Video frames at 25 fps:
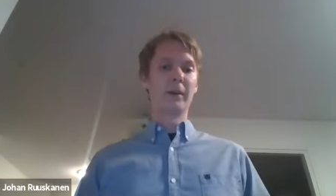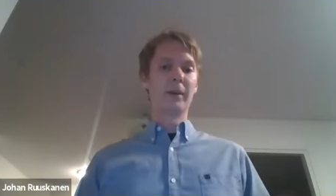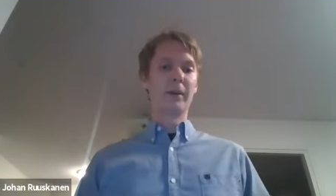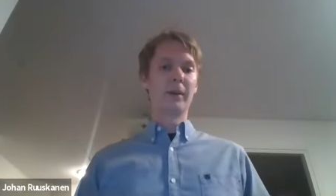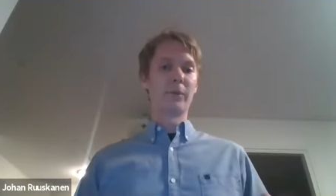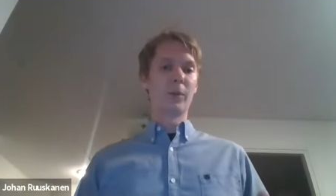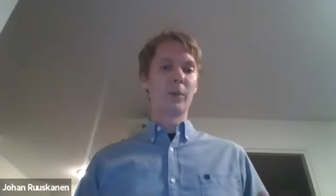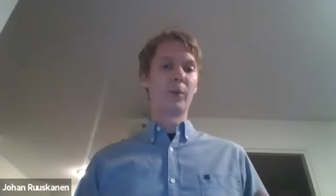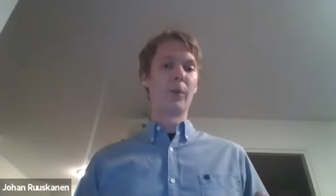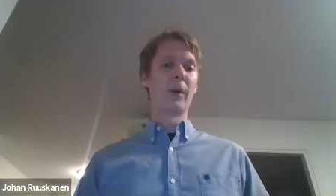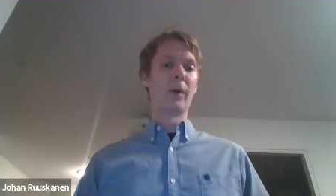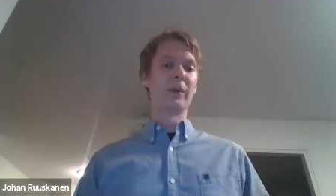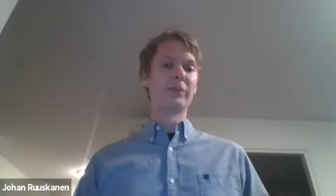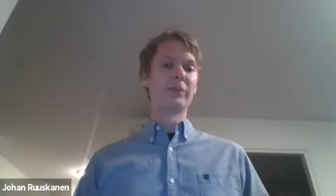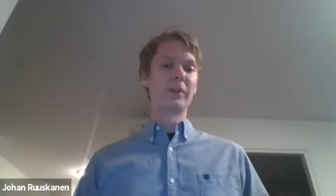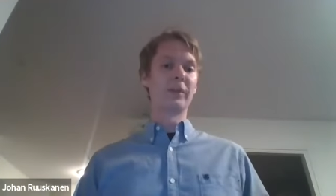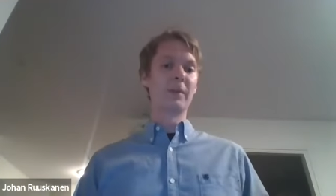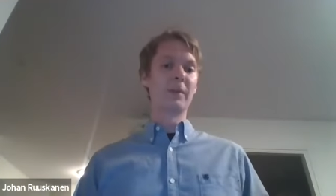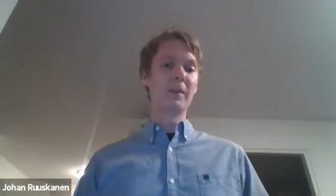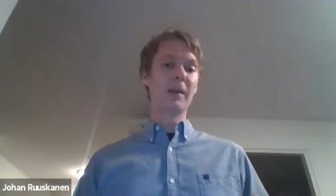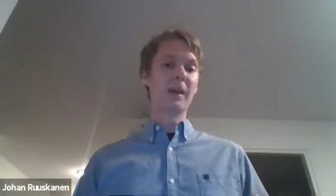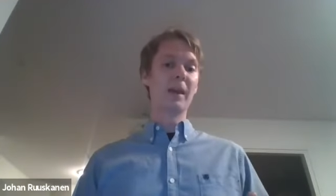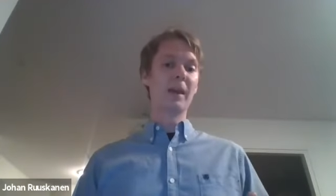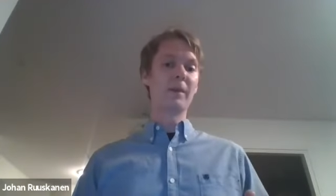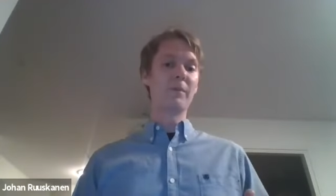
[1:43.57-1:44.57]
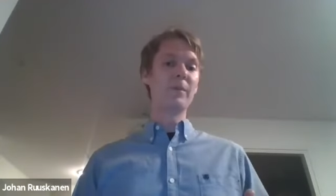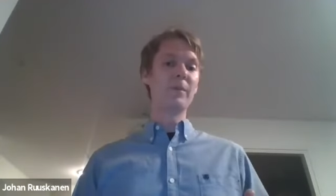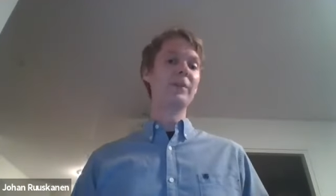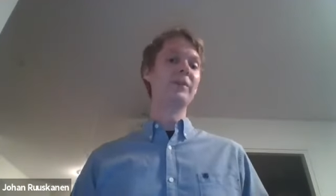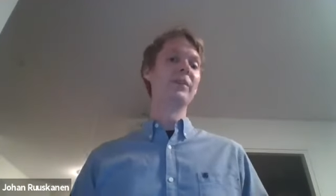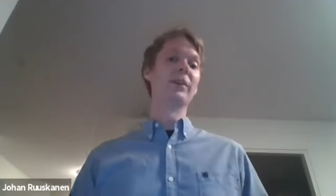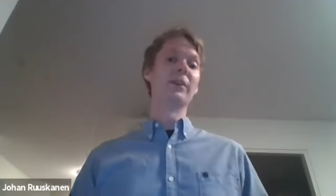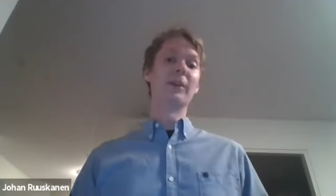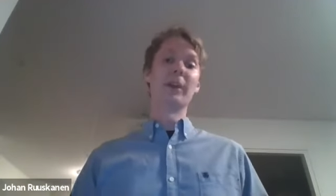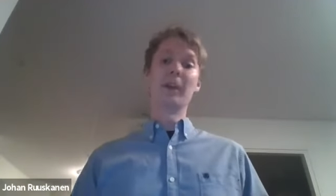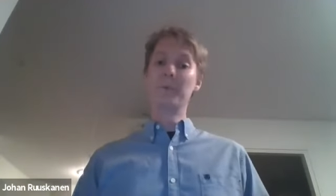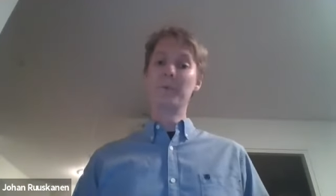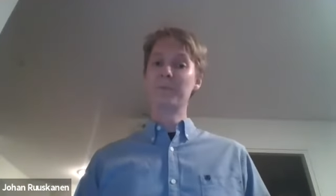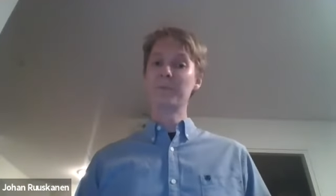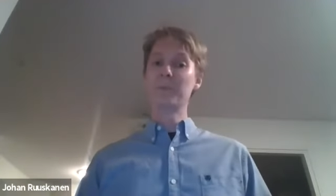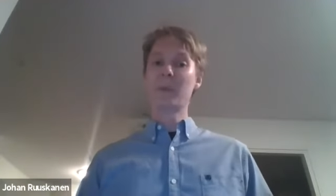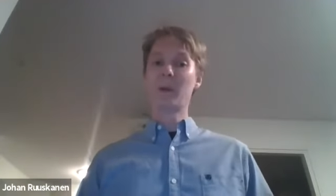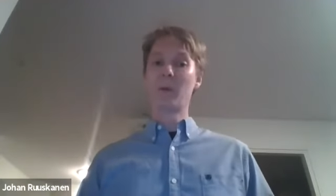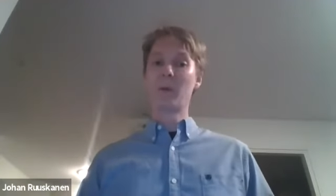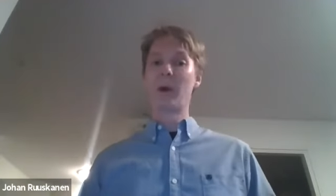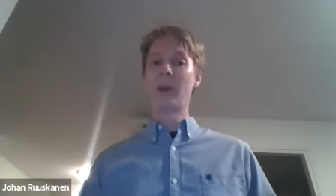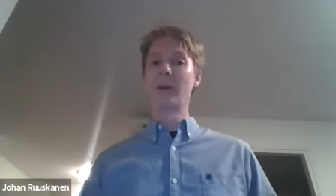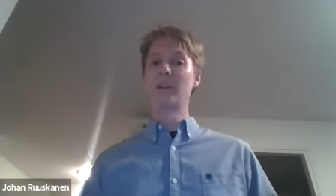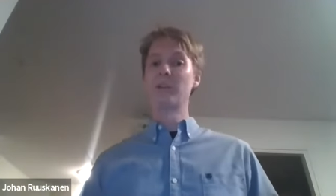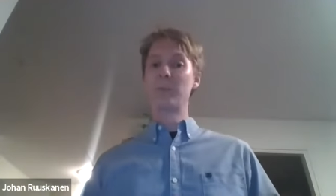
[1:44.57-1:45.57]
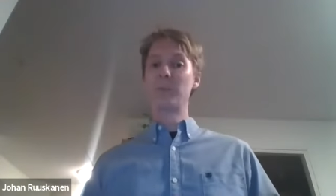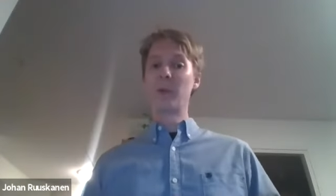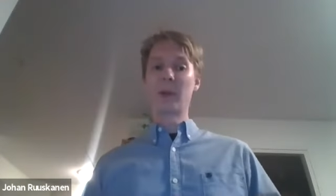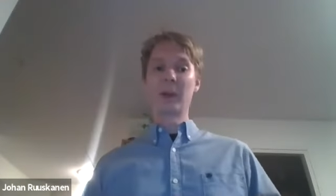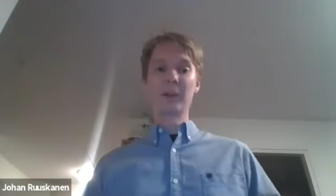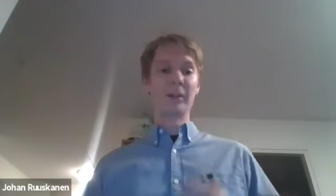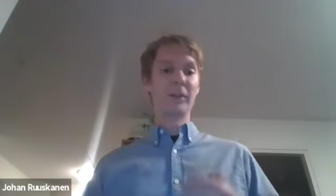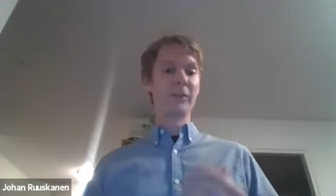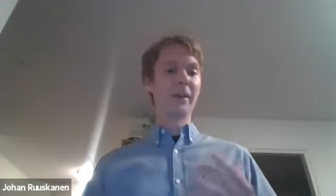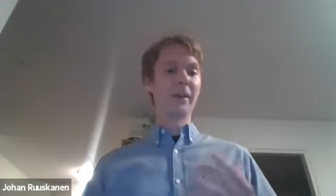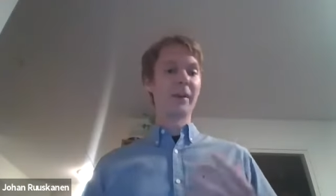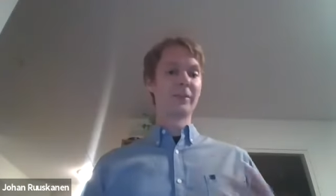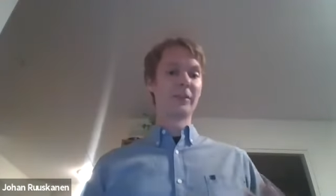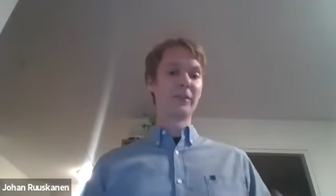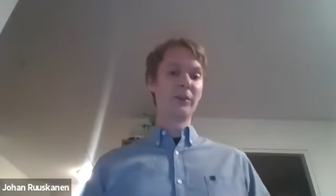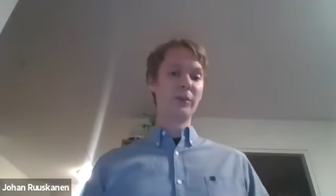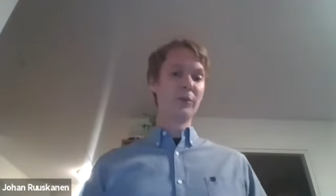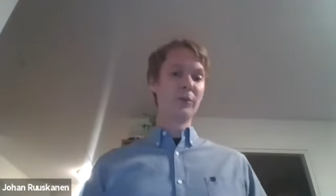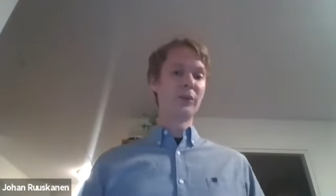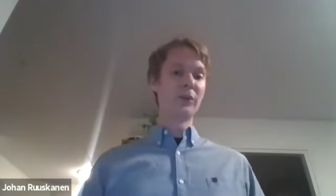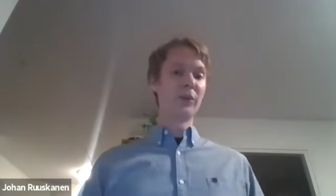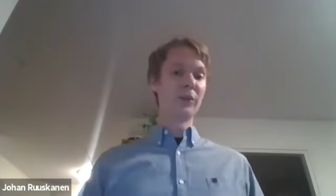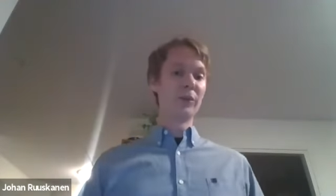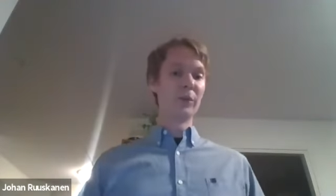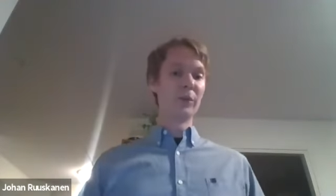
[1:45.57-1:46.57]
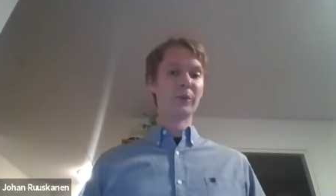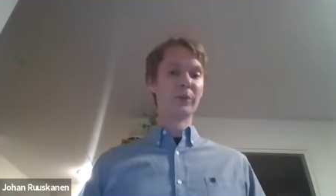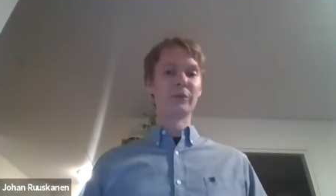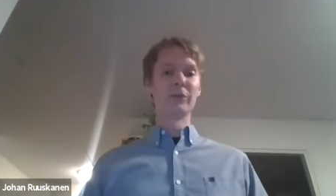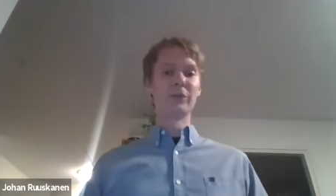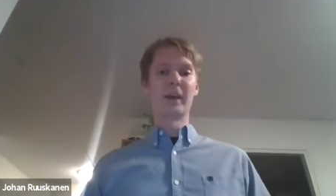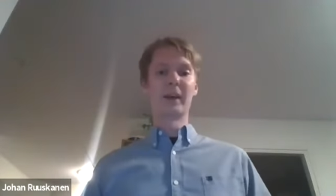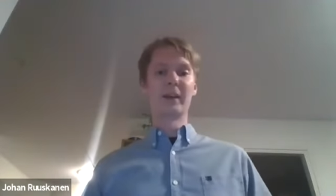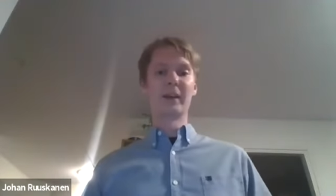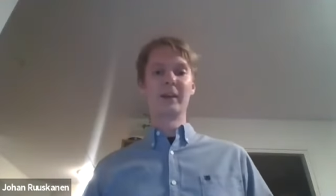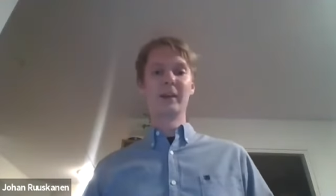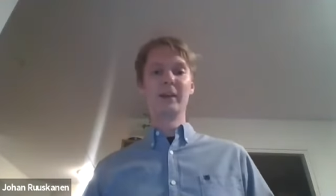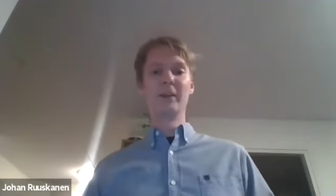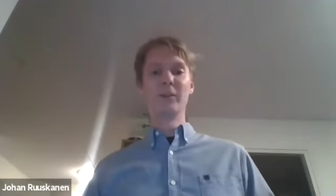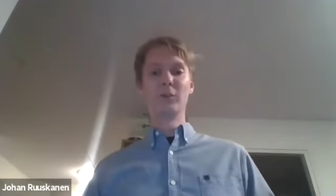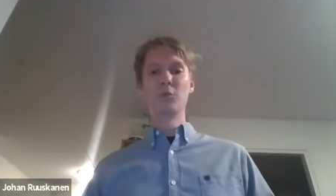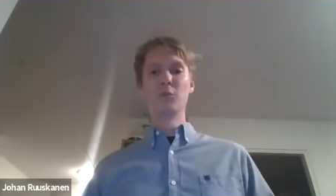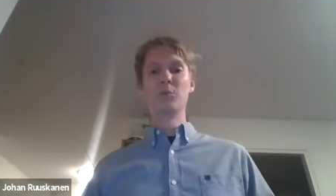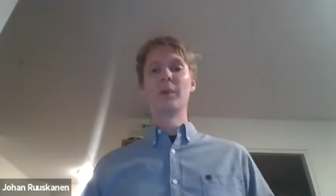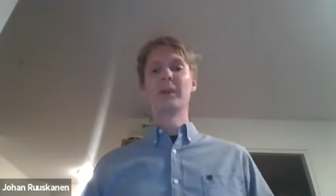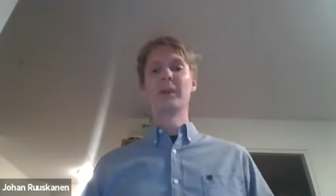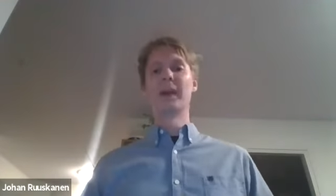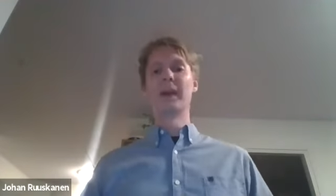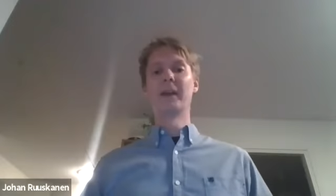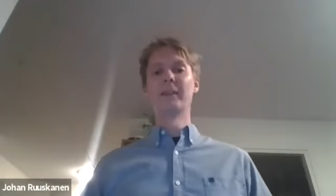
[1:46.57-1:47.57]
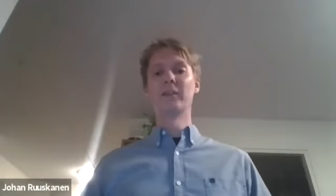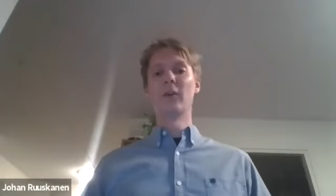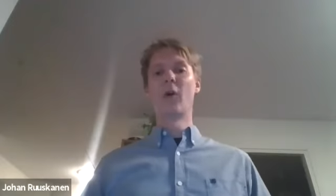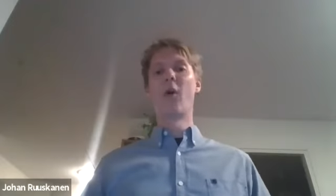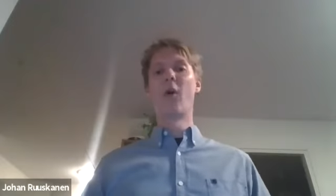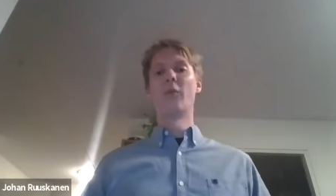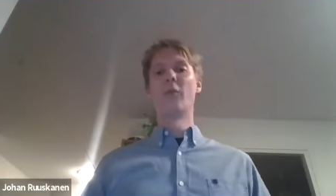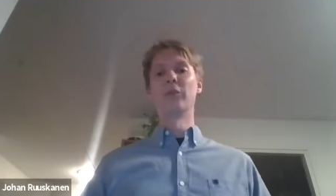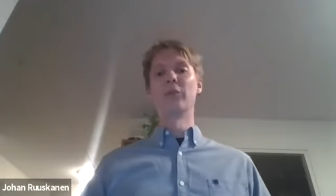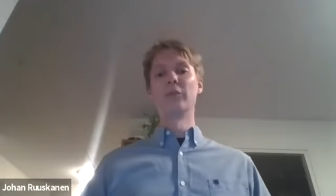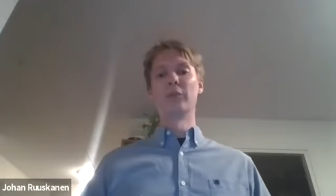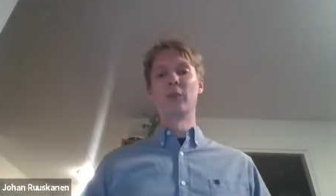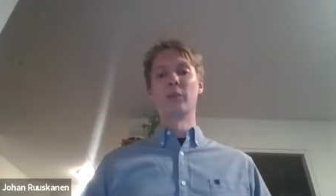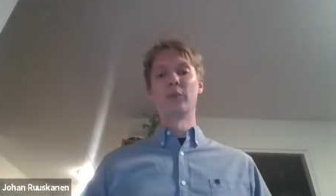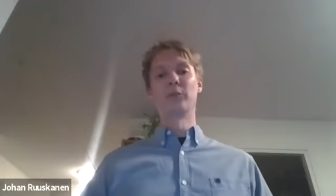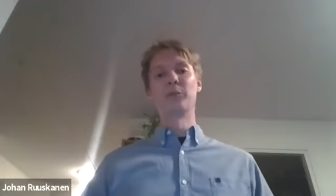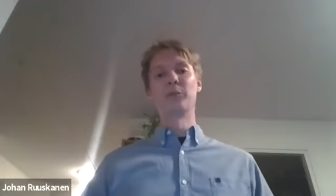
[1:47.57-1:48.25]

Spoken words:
request immediately, while in speculative execution, you instead duplicate after some